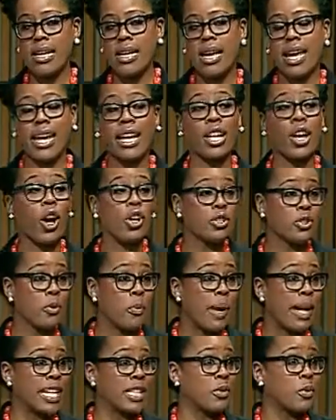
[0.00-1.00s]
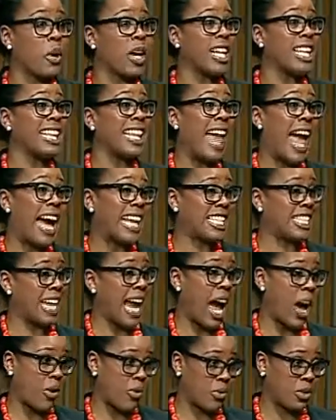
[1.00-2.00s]
It can also make us want to lash
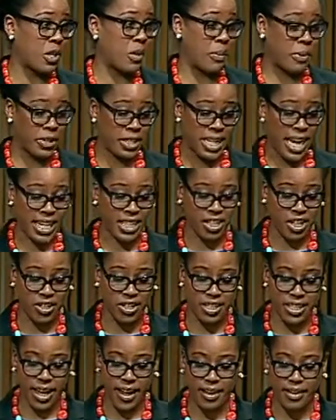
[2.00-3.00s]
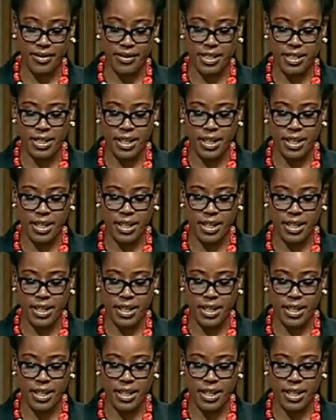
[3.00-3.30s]
out to protect ourselves.